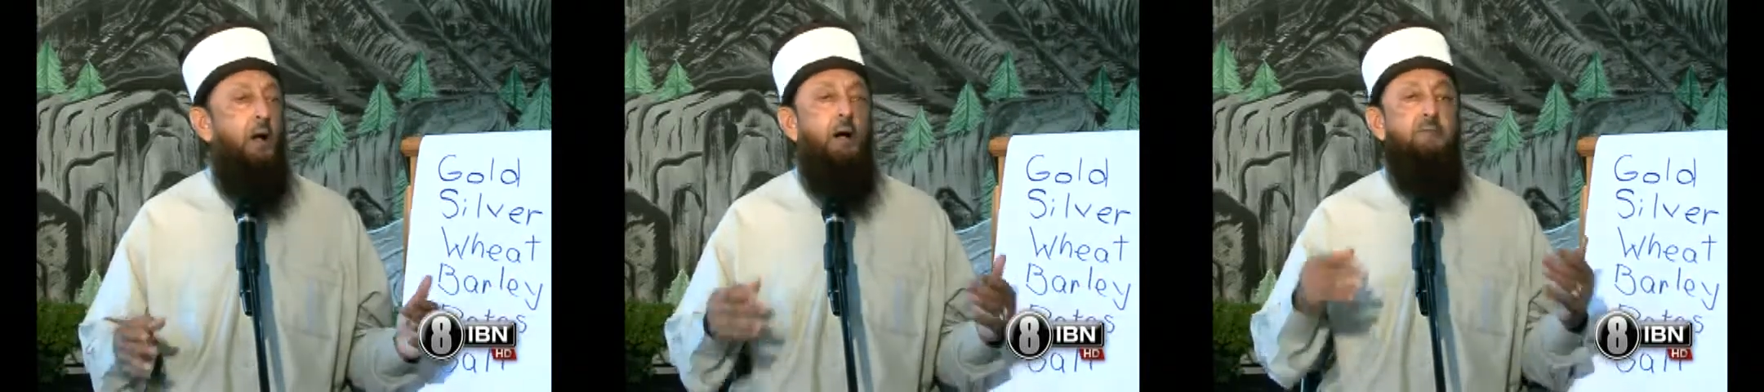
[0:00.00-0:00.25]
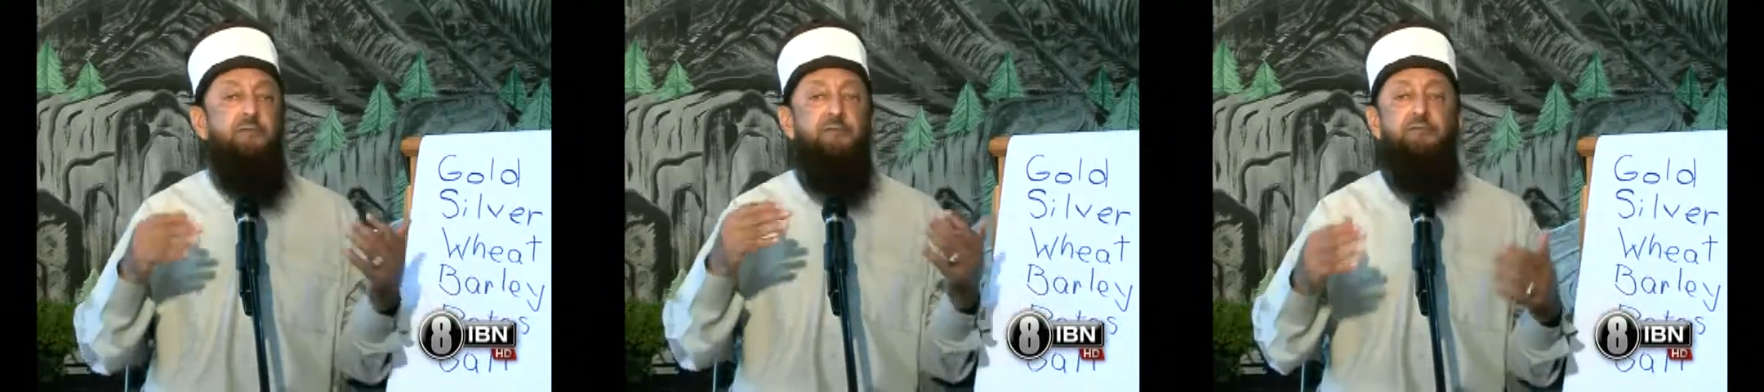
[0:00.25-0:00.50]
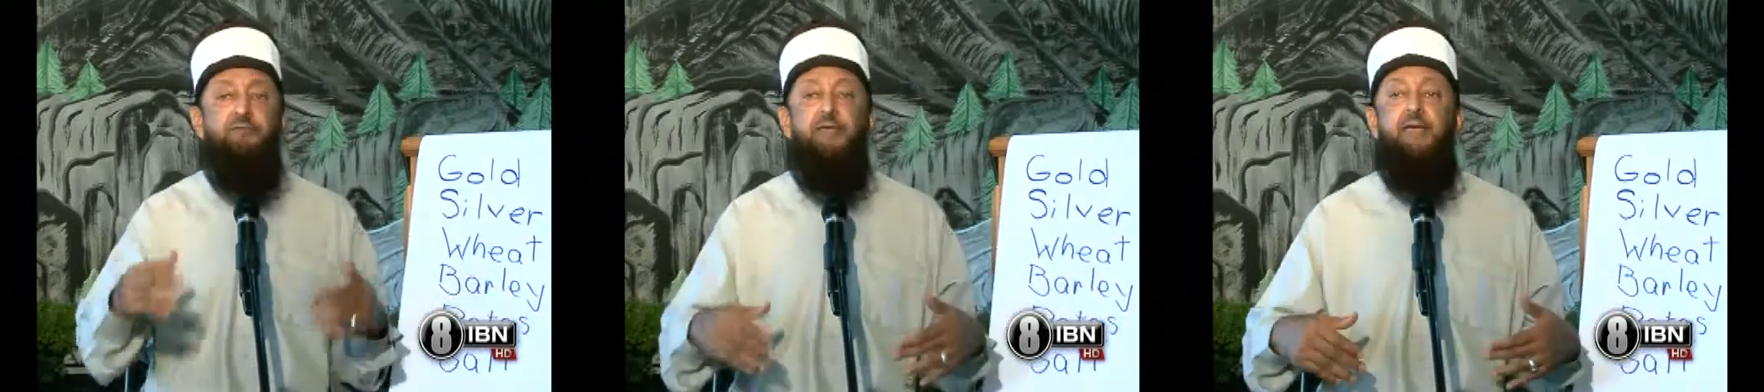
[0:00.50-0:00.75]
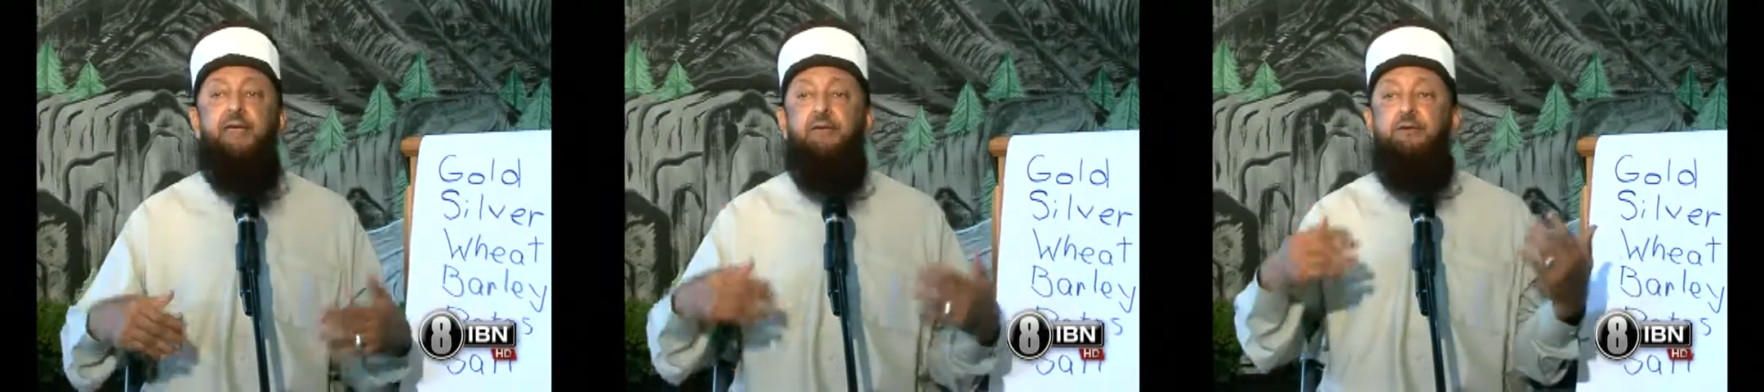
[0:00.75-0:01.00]
of the
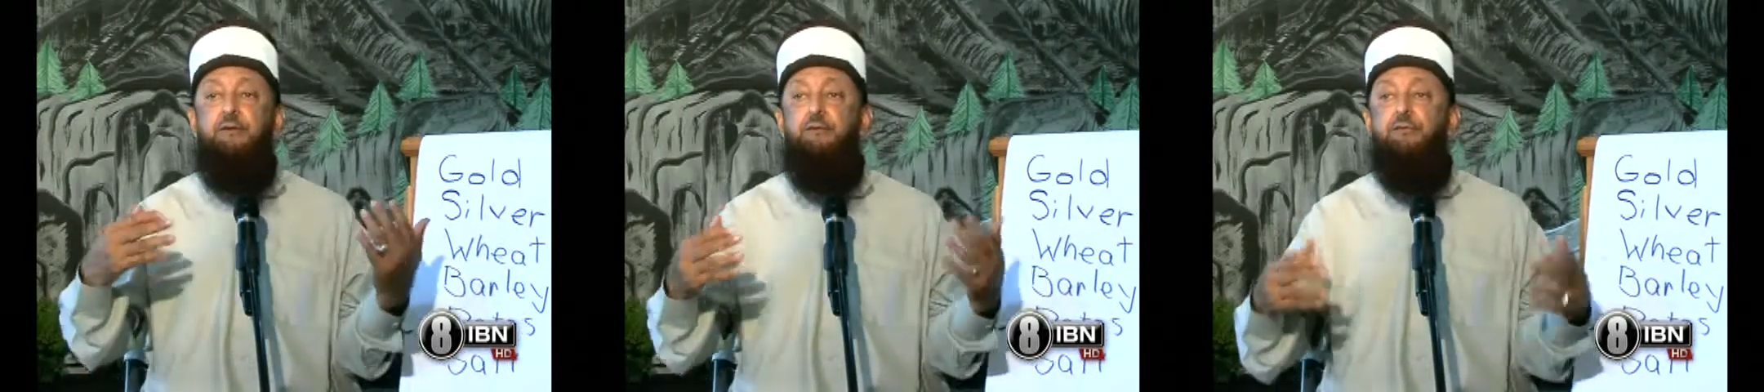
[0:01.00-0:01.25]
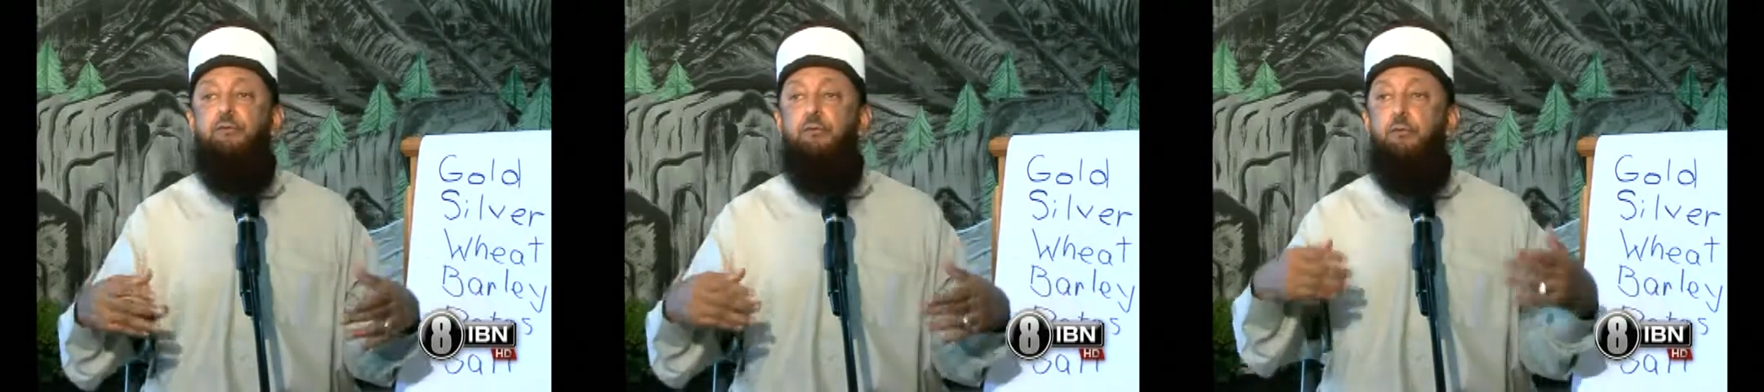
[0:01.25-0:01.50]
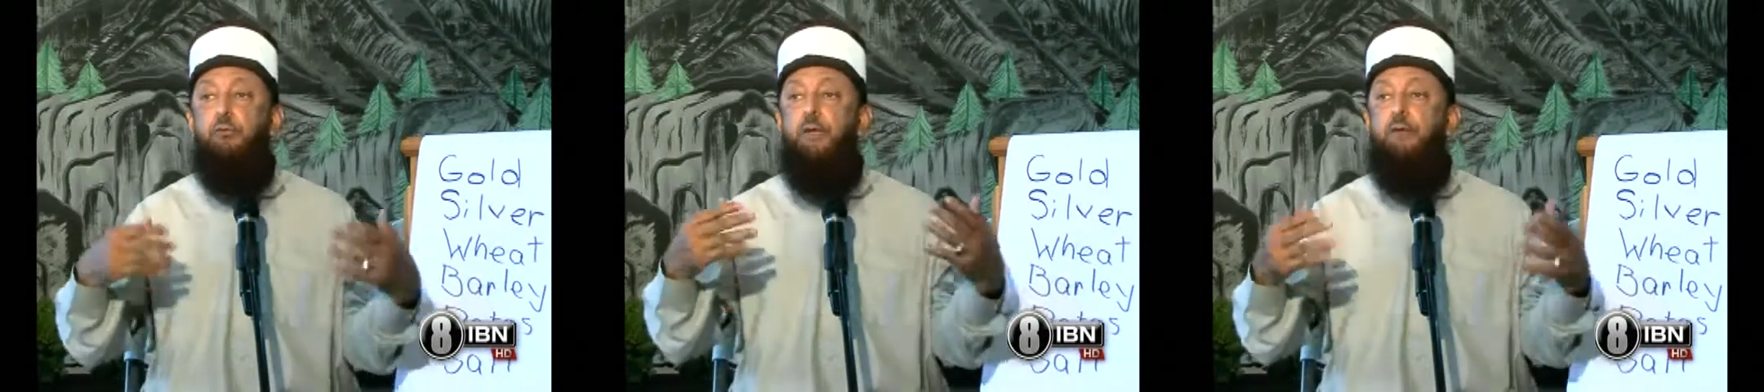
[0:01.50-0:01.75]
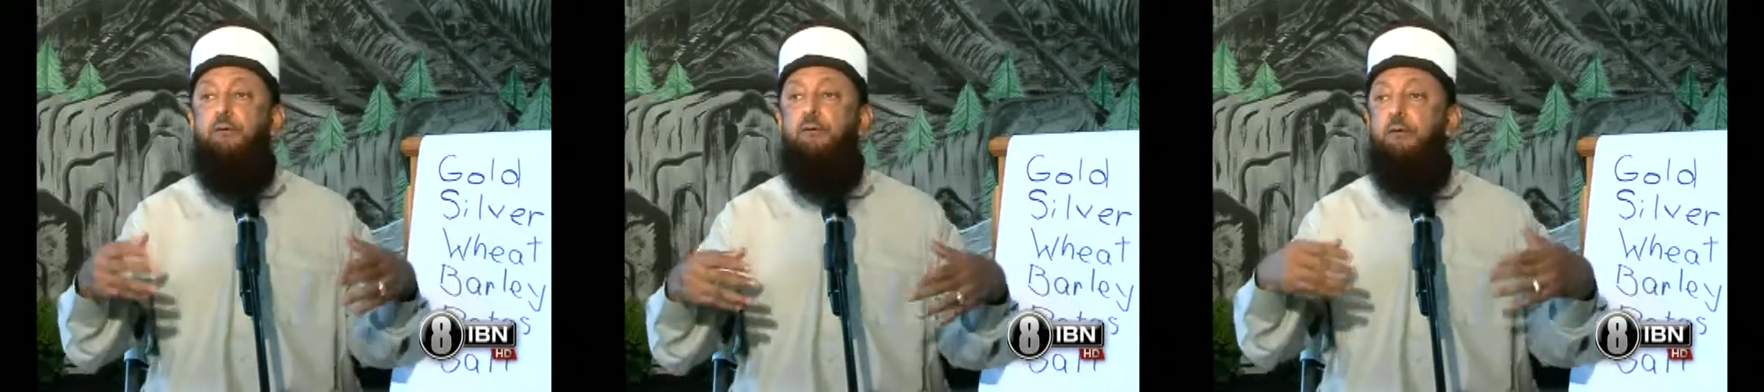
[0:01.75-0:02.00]
stages through
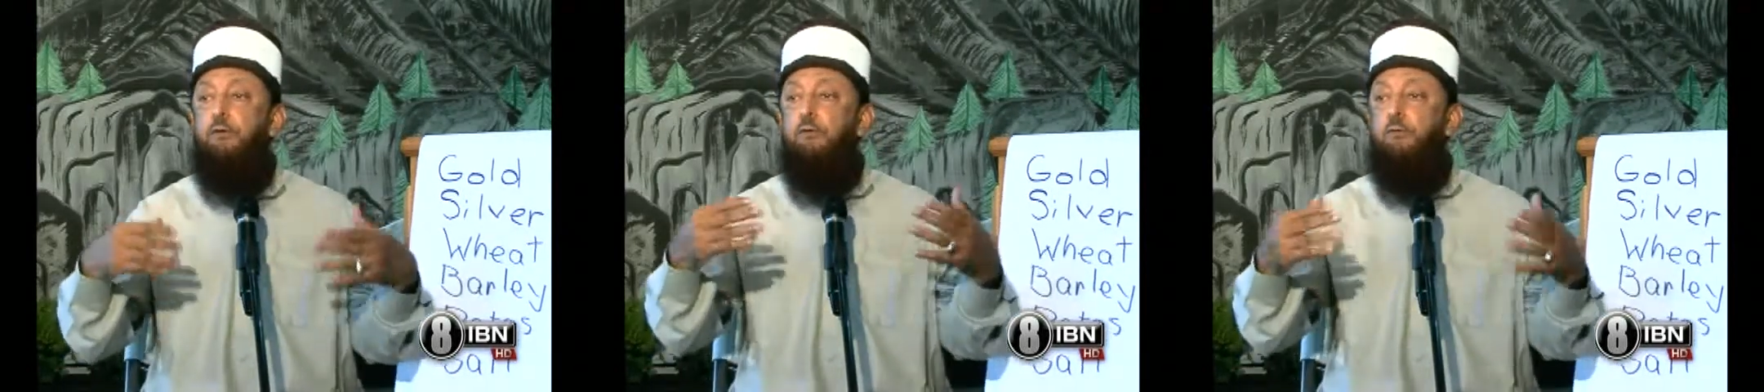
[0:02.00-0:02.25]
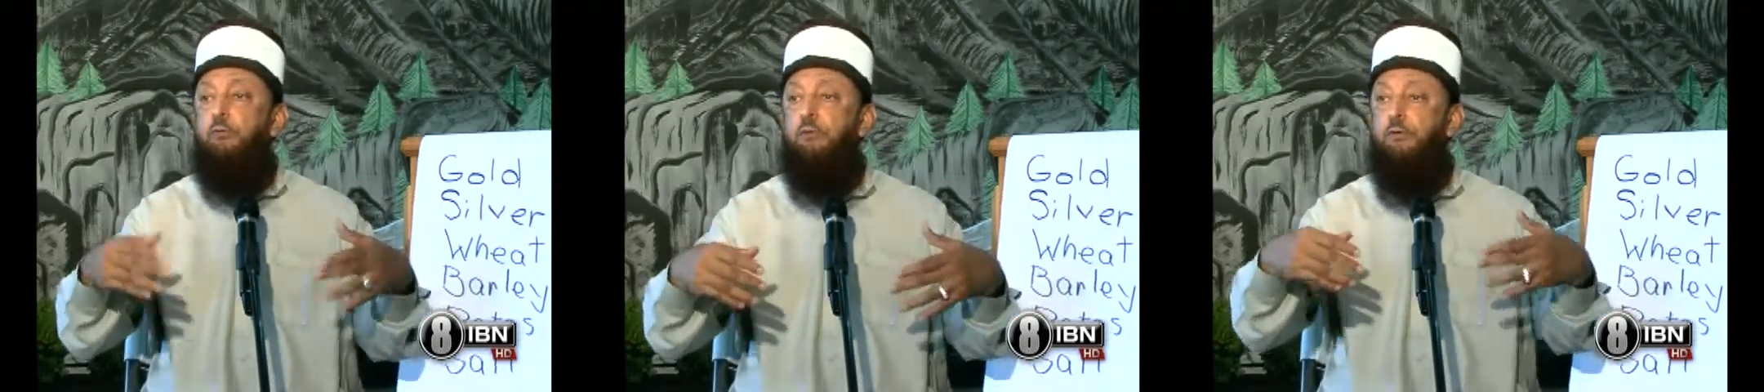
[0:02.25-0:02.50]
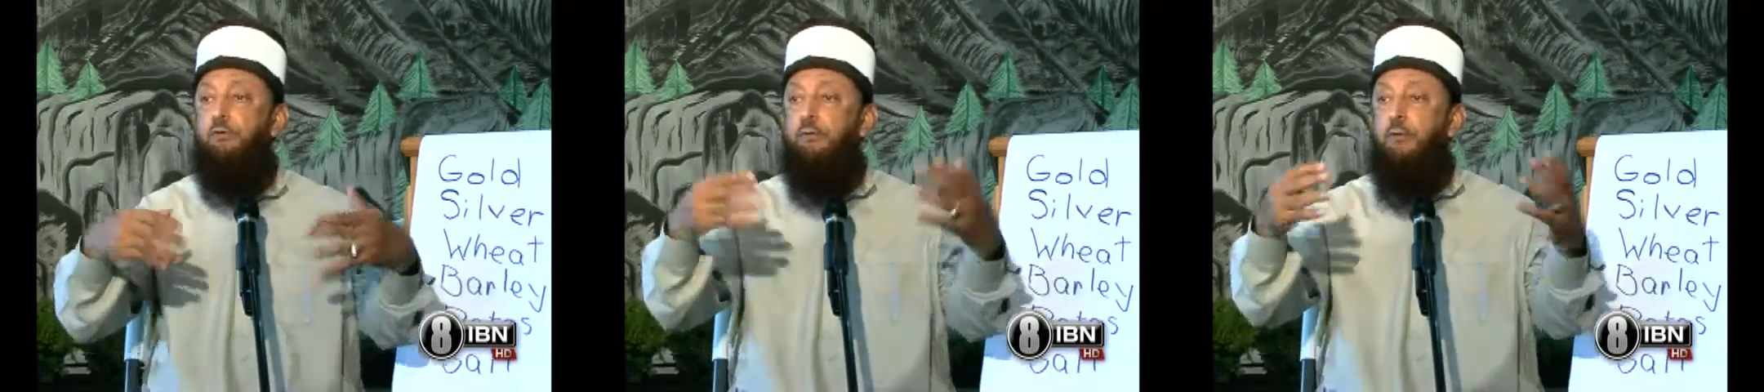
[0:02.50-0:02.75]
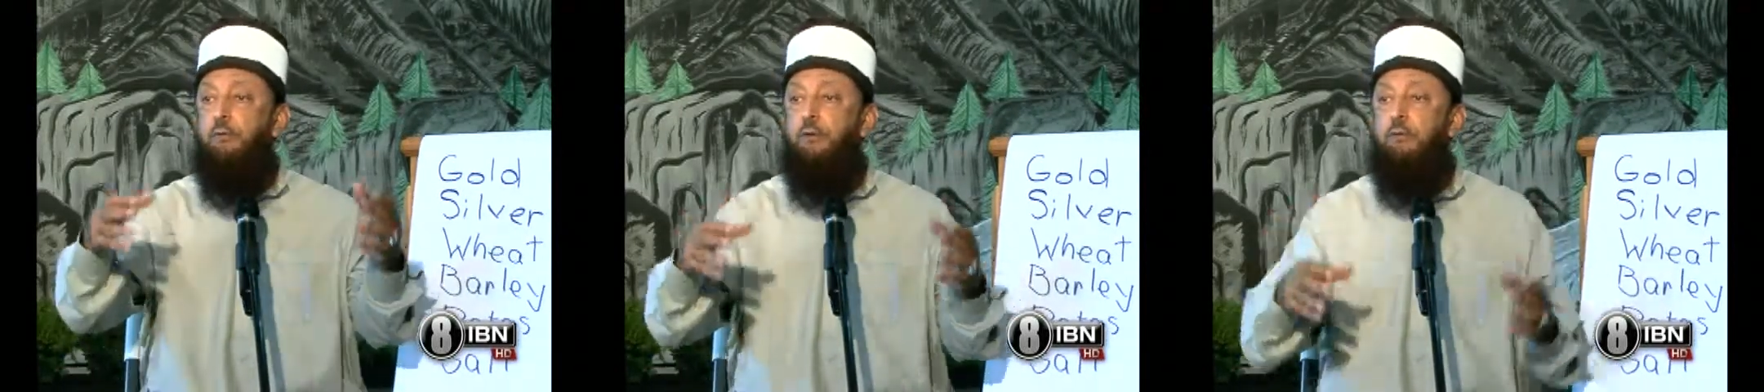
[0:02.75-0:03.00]
which
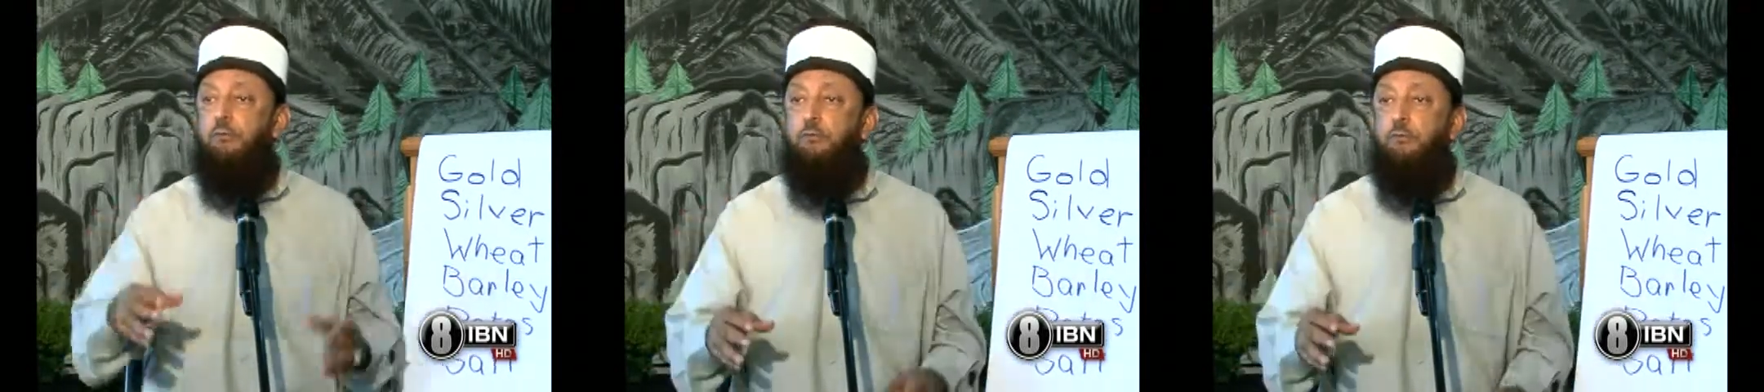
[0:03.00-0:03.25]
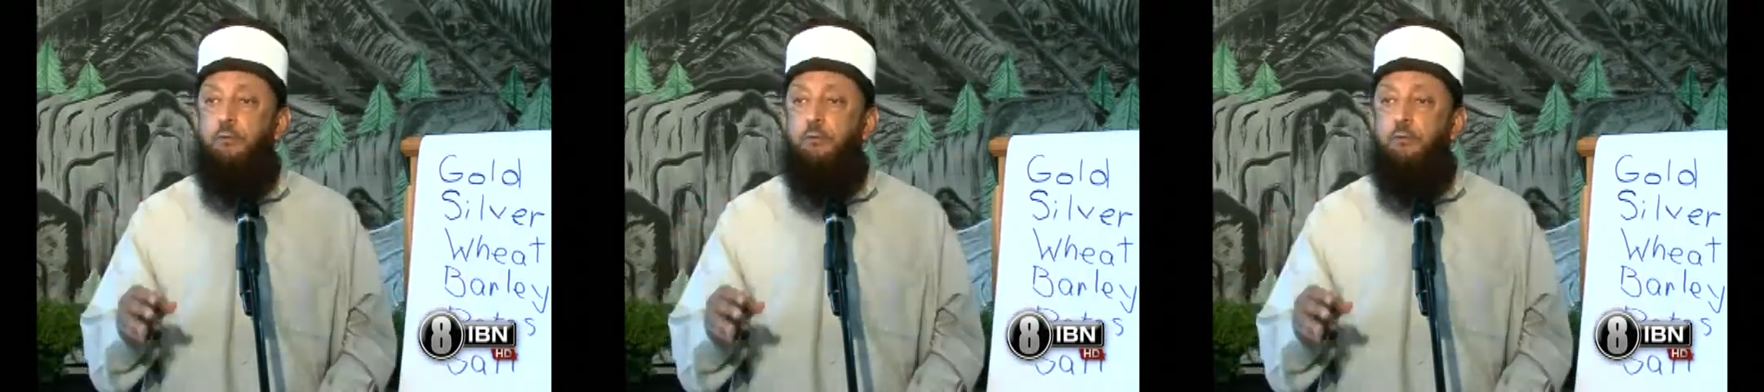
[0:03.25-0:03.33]
they went through,